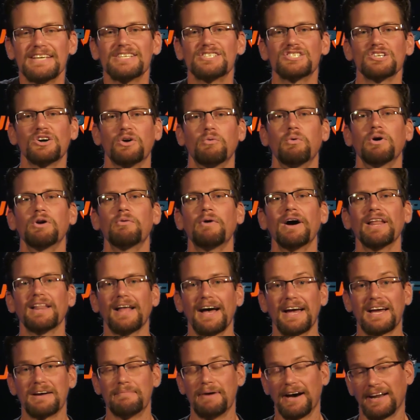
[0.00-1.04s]
So what do I
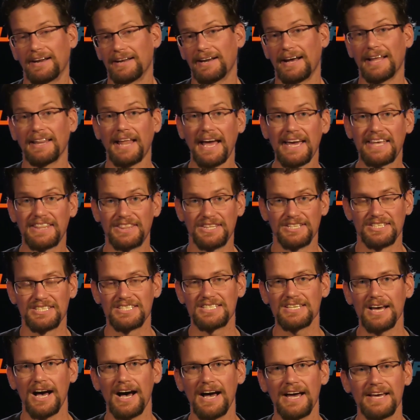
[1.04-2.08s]
like about it? I like the
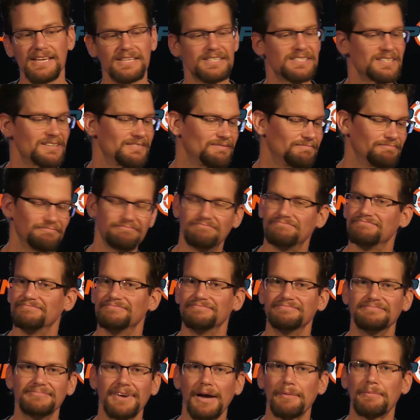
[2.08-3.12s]
size.
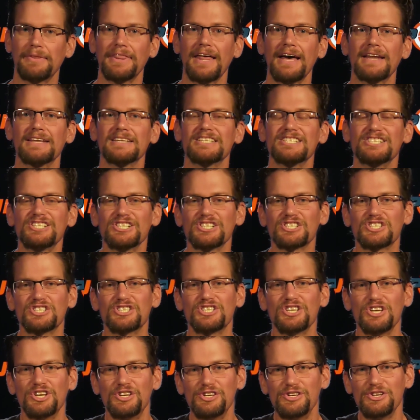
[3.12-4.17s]
I mean, that is
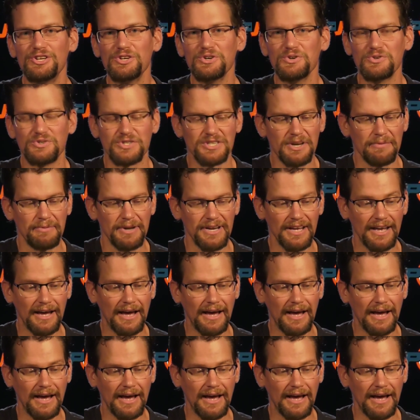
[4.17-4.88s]
just huge. I mean,